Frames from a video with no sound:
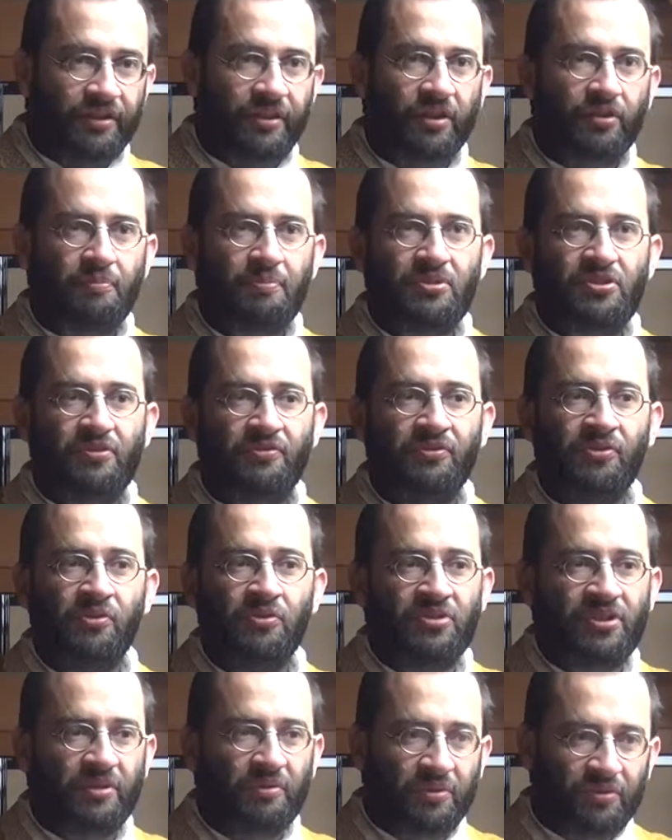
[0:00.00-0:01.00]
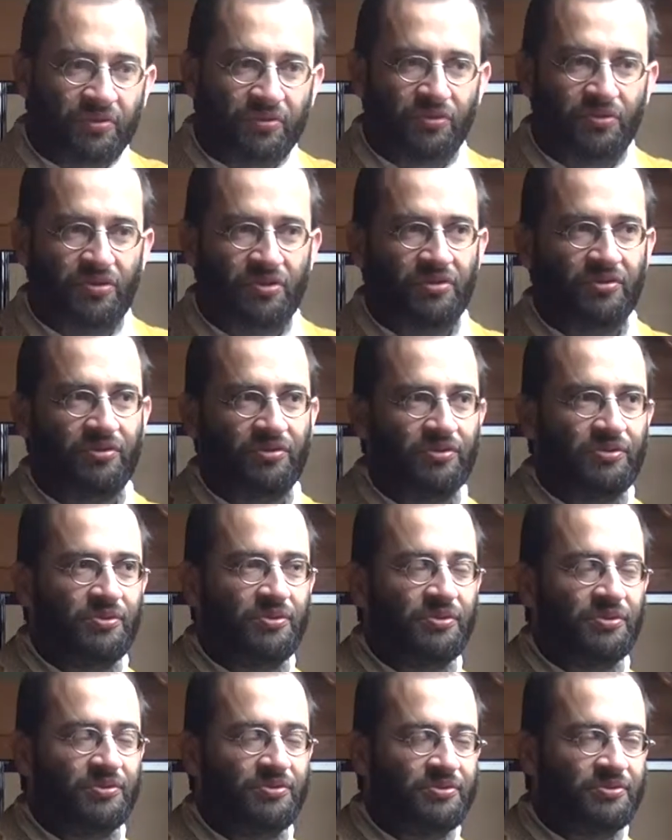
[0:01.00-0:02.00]
The other piece of news I wanted
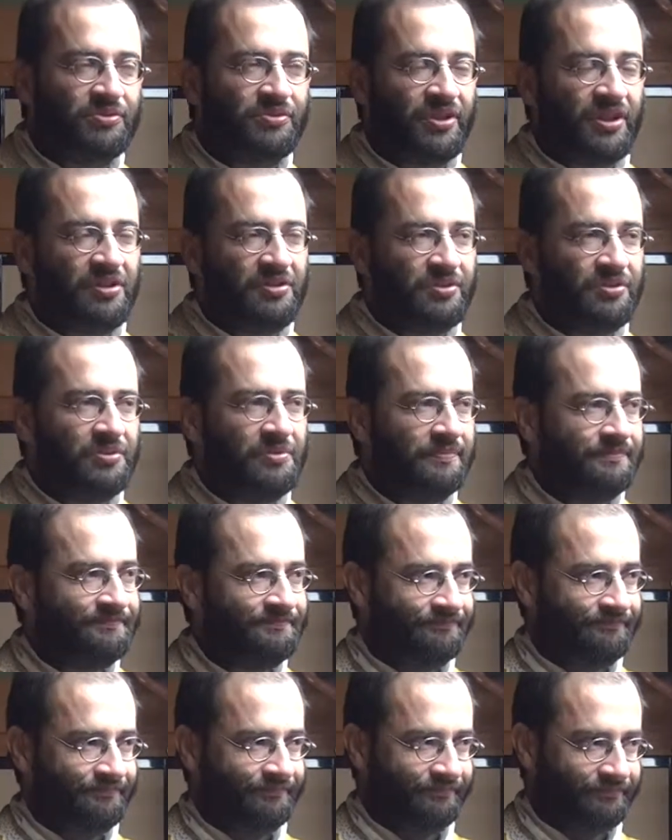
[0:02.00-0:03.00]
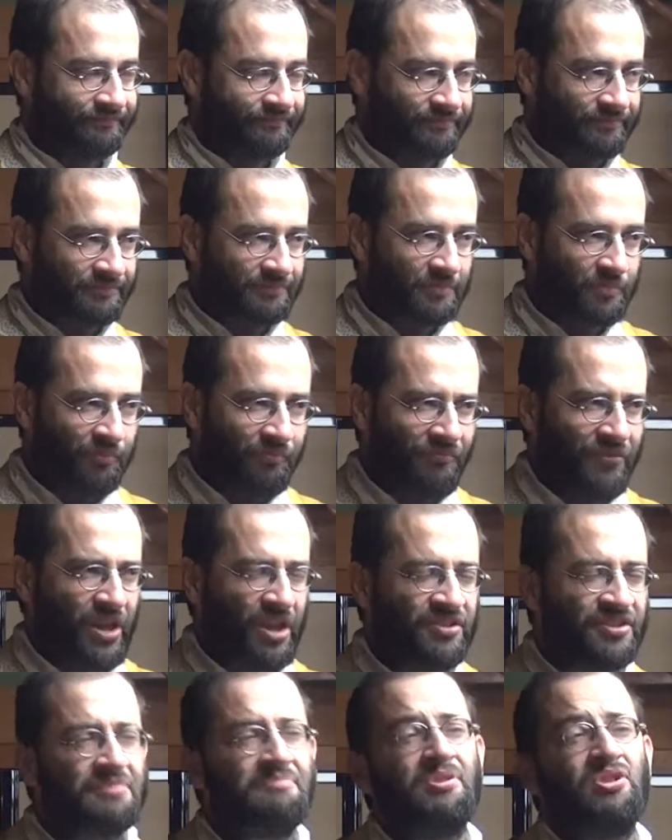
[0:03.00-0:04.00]
to tell you
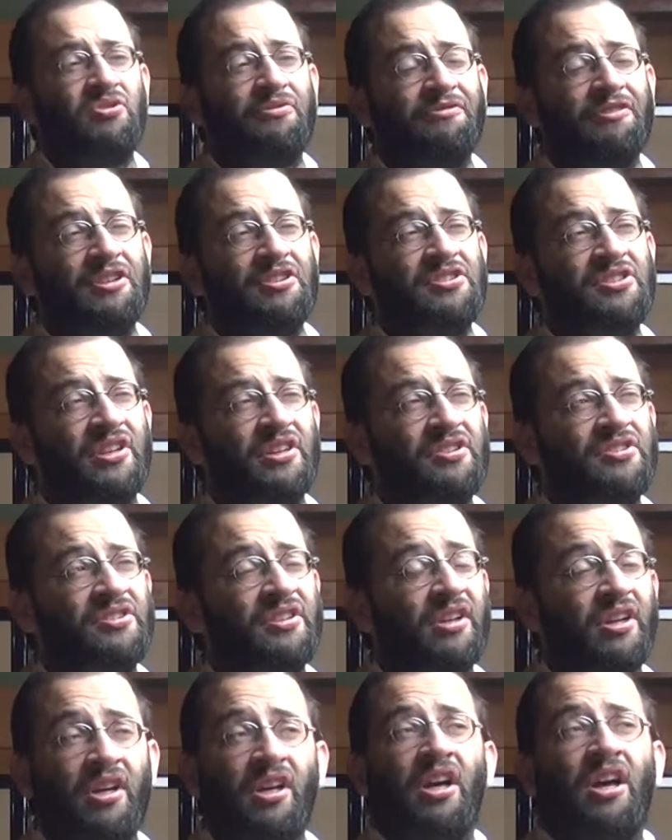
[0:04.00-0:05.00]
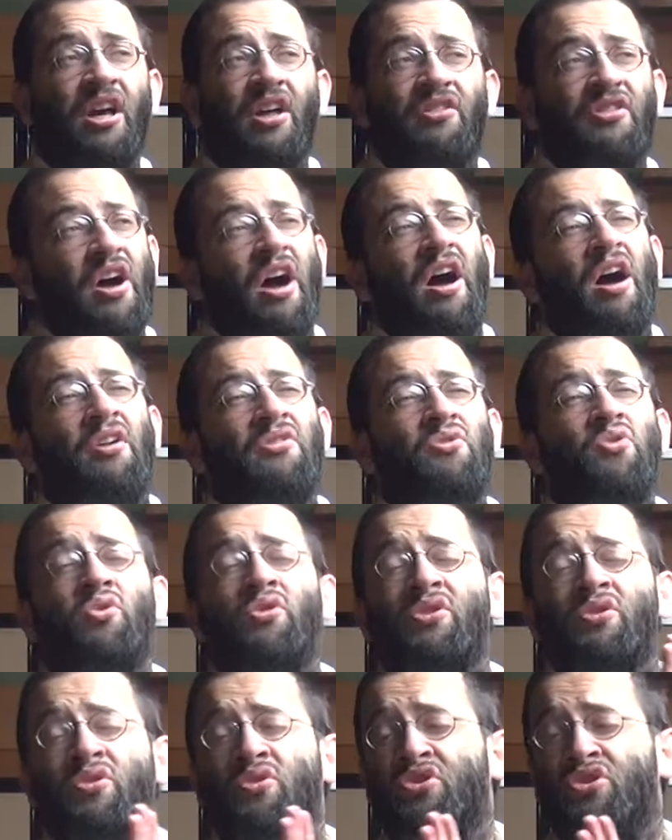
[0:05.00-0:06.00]
is that Bishop Philly says there are no
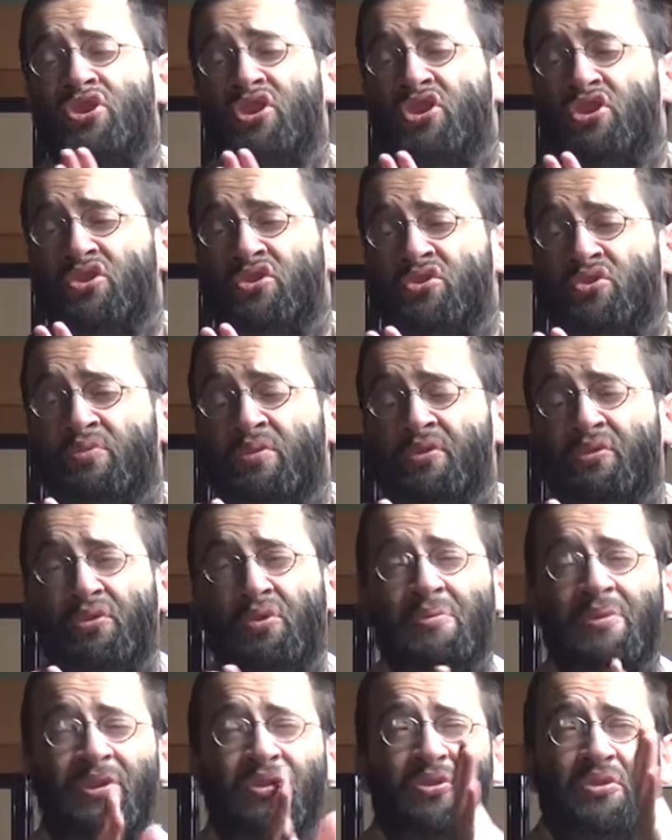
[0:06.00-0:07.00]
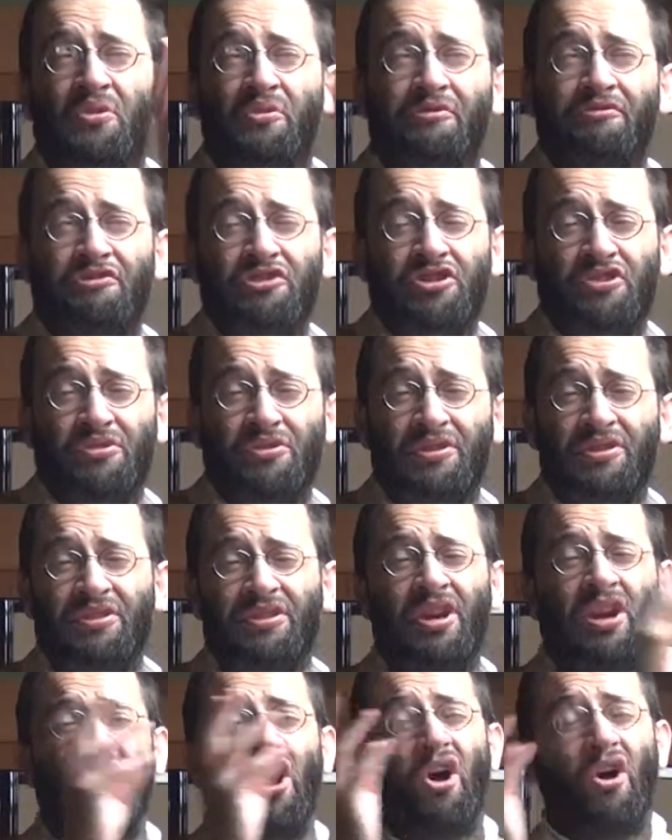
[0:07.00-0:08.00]
negotiations with Rome, either
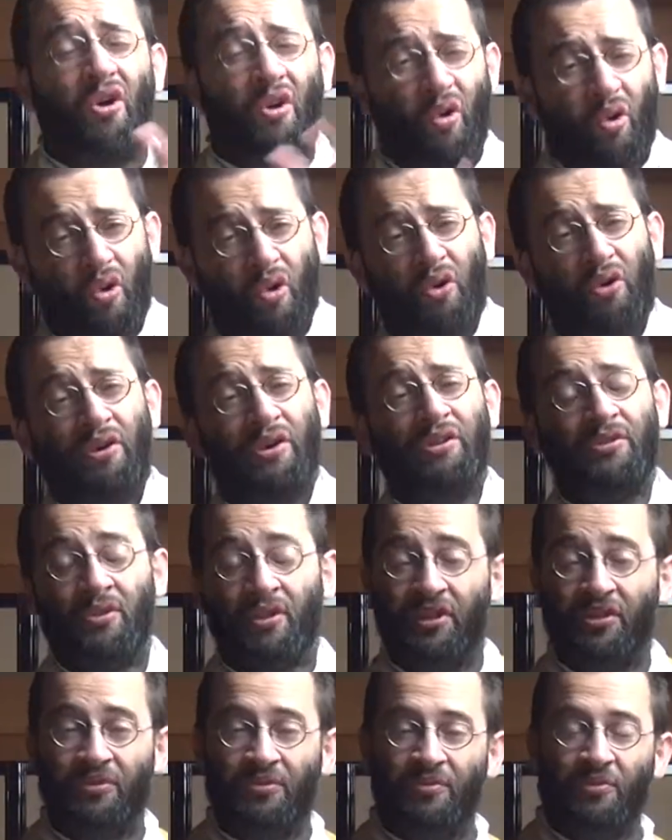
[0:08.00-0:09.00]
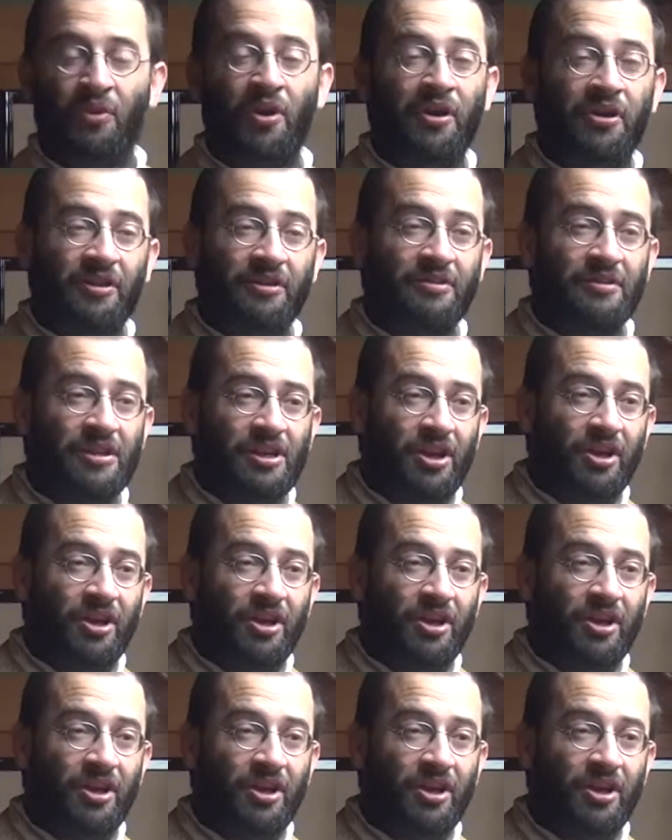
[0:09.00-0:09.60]
officially or in a hidden way.